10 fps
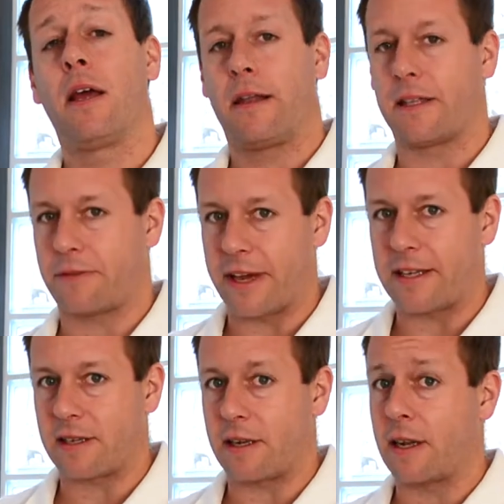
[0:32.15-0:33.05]
Let's
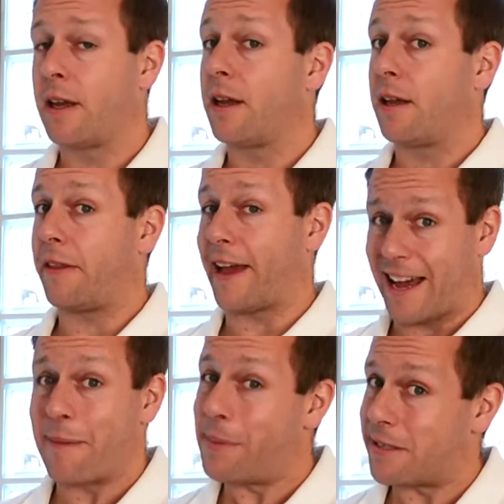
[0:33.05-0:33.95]
face it, they
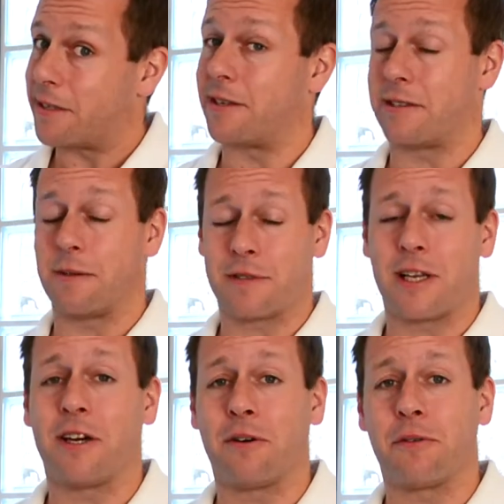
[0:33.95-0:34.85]
are businesses
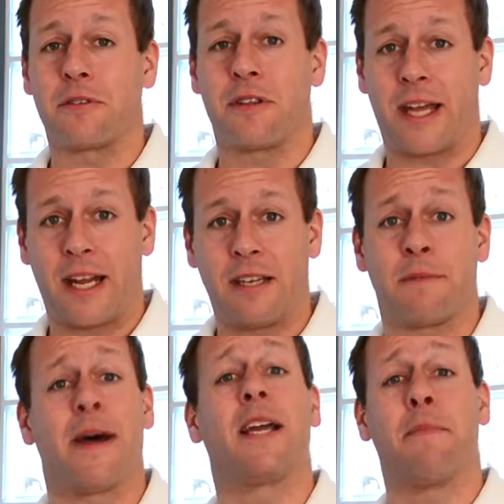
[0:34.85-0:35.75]
themselves, they need to
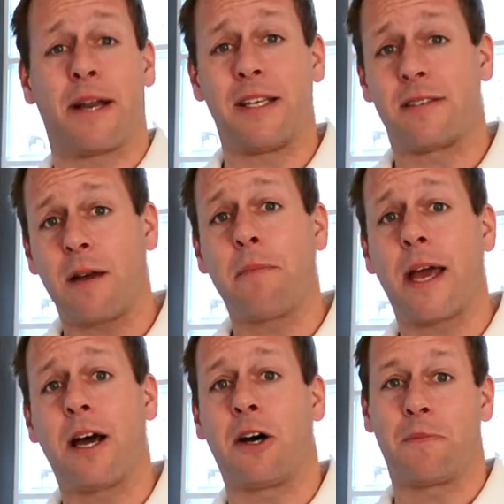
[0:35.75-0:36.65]
make money
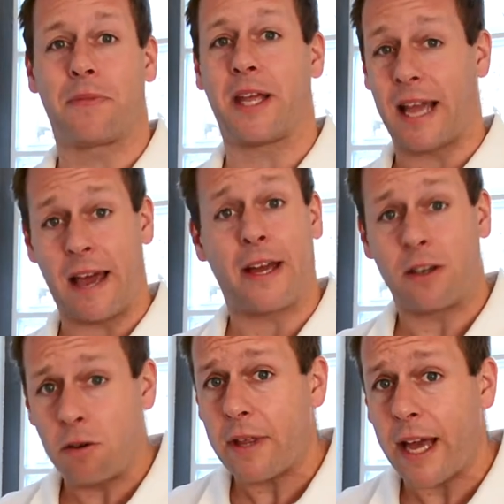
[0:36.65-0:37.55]
somehow, and how they
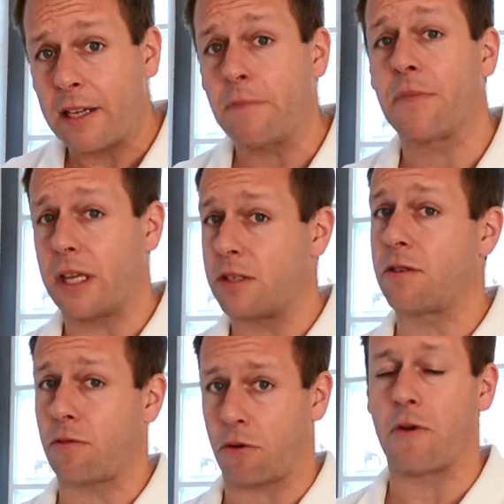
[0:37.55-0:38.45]
do that is
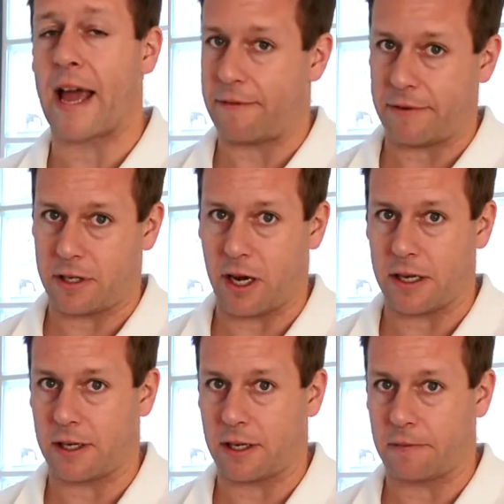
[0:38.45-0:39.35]
through
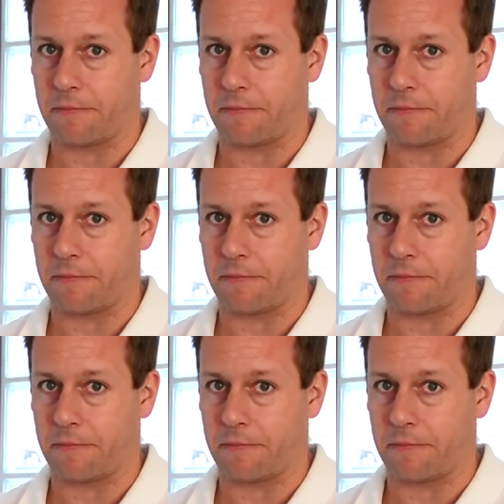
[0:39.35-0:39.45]
advertising.